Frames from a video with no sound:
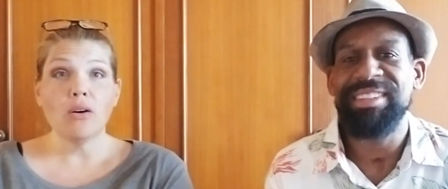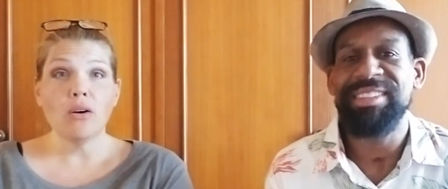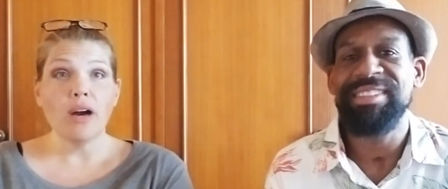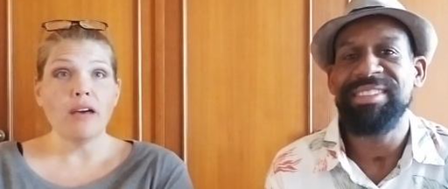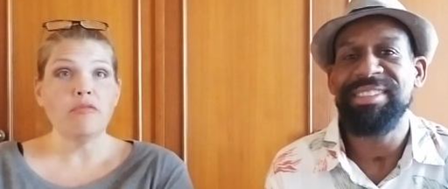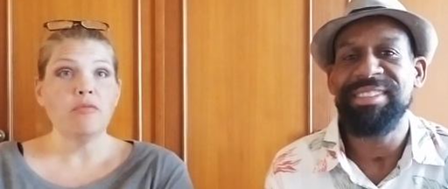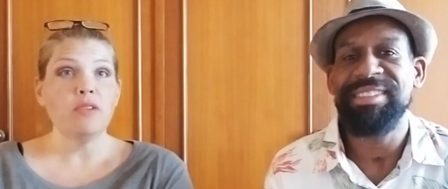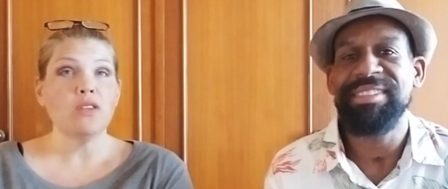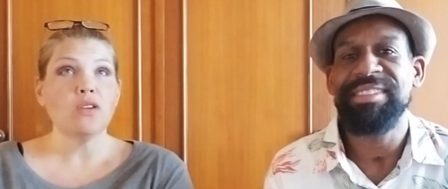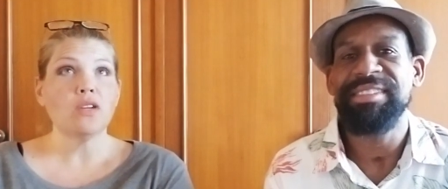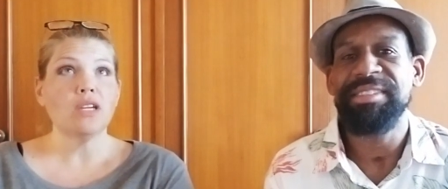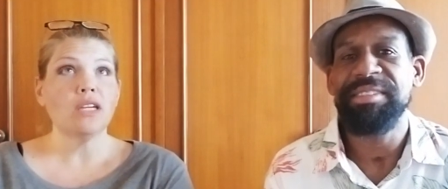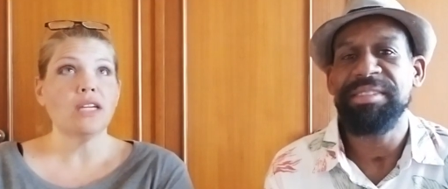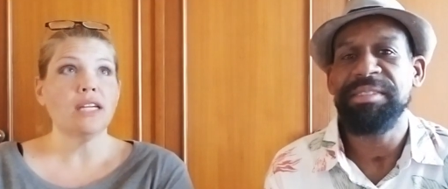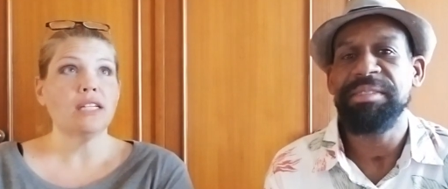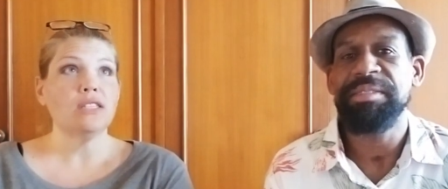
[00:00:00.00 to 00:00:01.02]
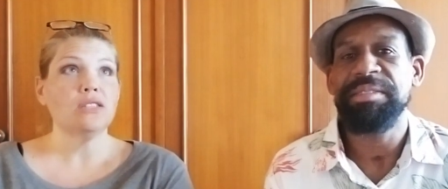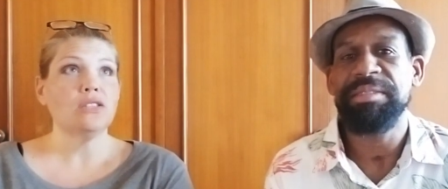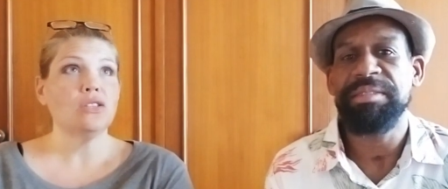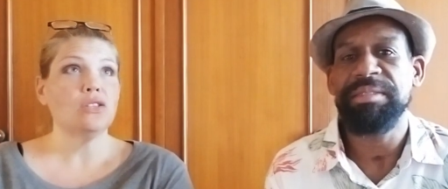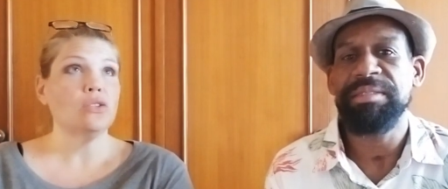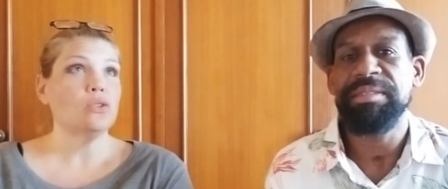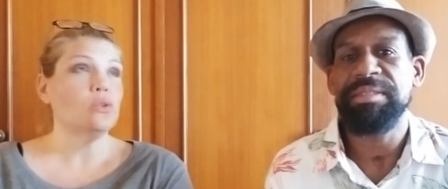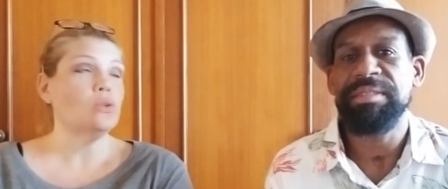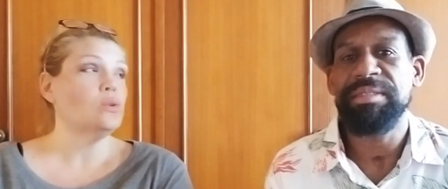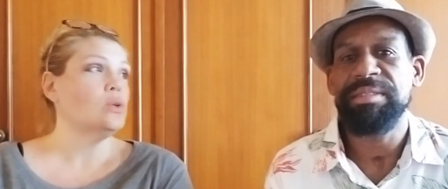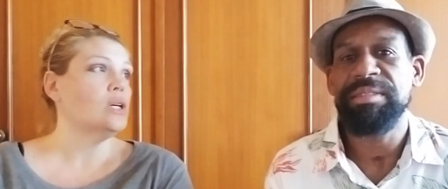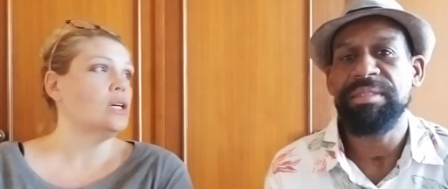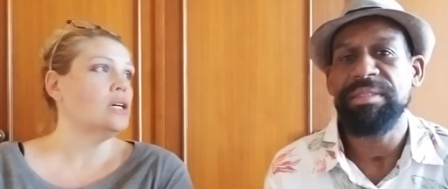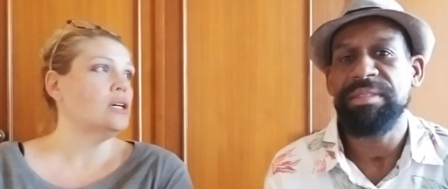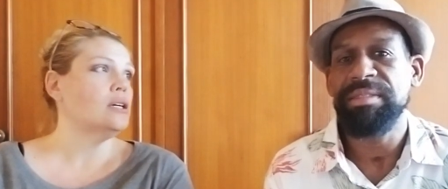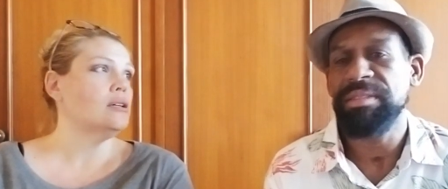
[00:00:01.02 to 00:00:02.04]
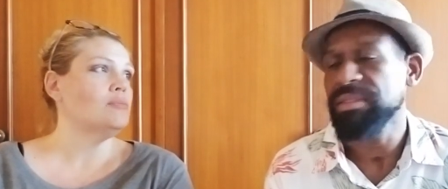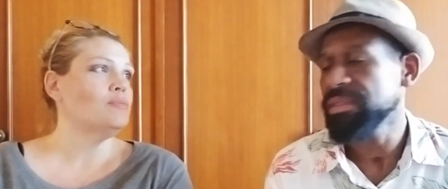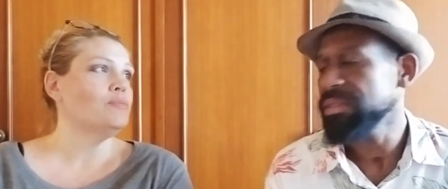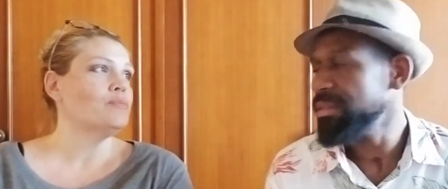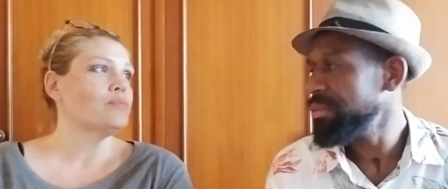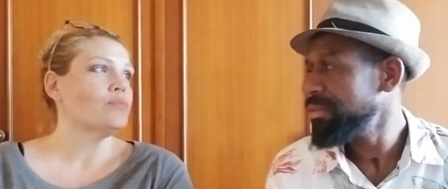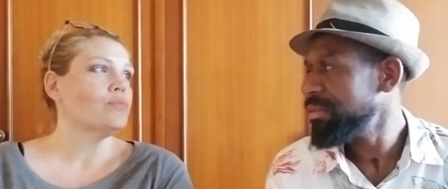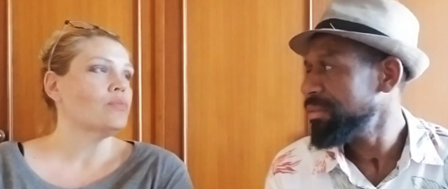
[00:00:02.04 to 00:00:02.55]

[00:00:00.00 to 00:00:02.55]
Speaker 1: I've been looking into um